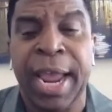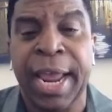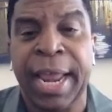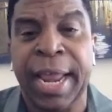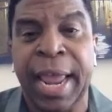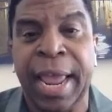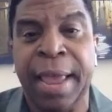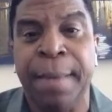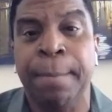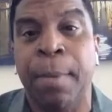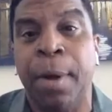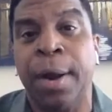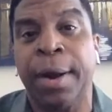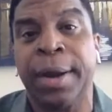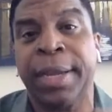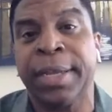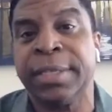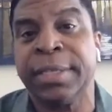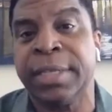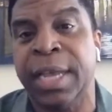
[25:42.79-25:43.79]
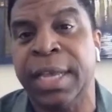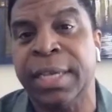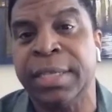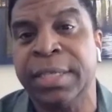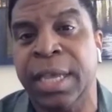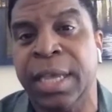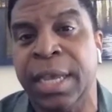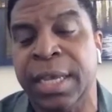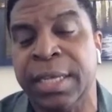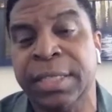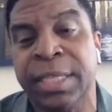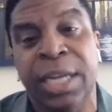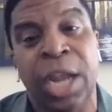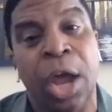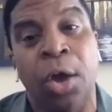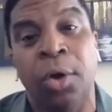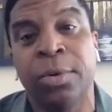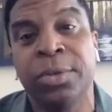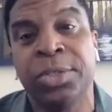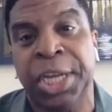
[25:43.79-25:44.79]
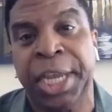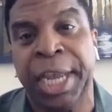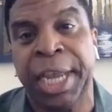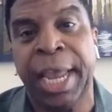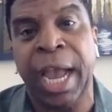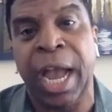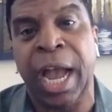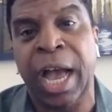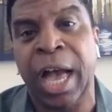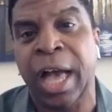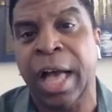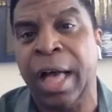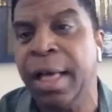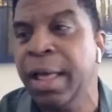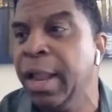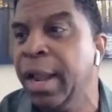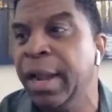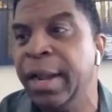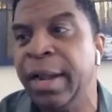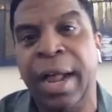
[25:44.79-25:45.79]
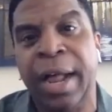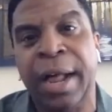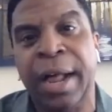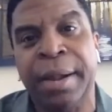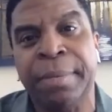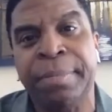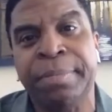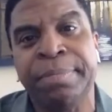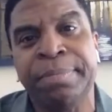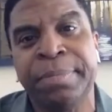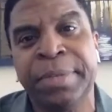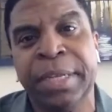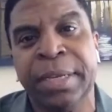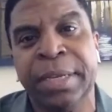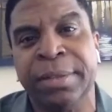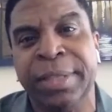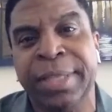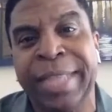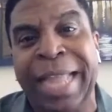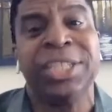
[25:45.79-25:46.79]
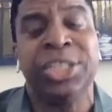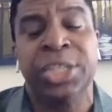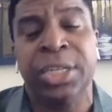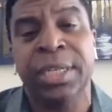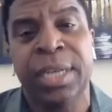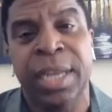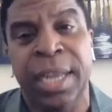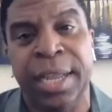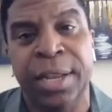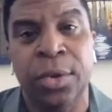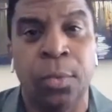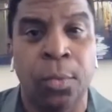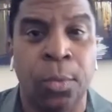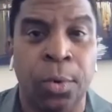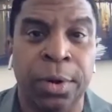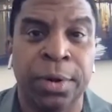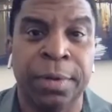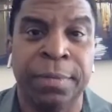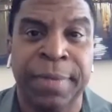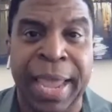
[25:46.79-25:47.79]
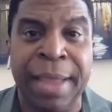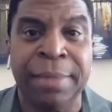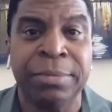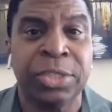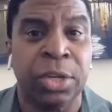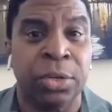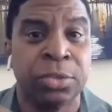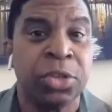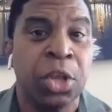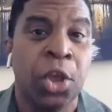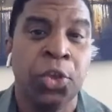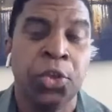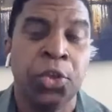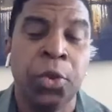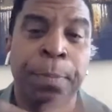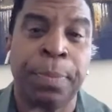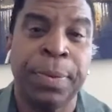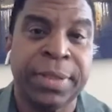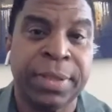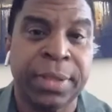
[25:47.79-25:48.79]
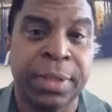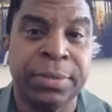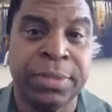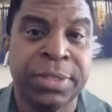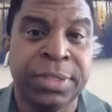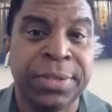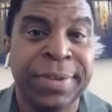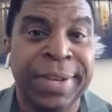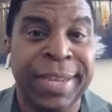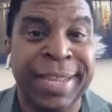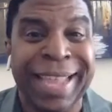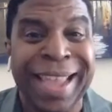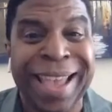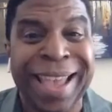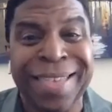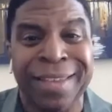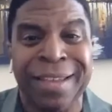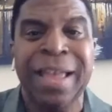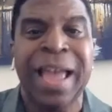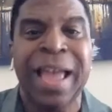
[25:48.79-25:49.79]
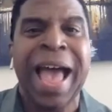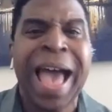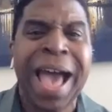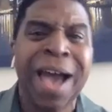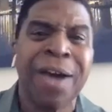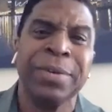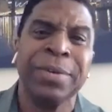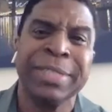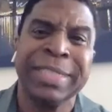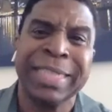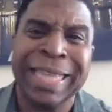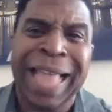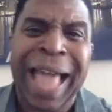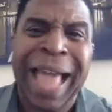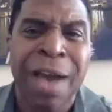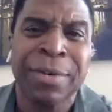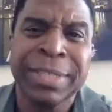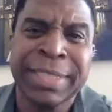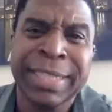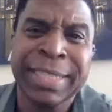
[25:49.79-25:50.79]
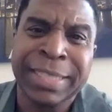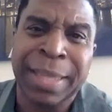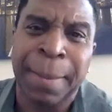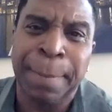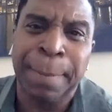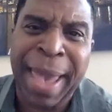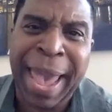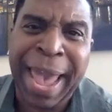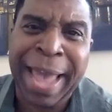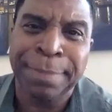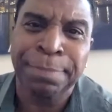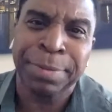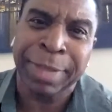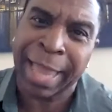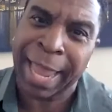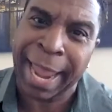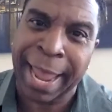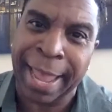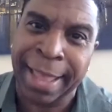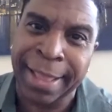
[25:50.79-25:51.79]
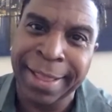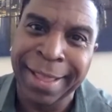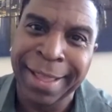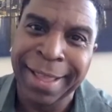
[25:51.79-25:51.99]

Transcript: and, and Mark is a is a is an O G uh, uh, you know, legend in the world of game shows. You put those two together, how is it? How is this a bad plan?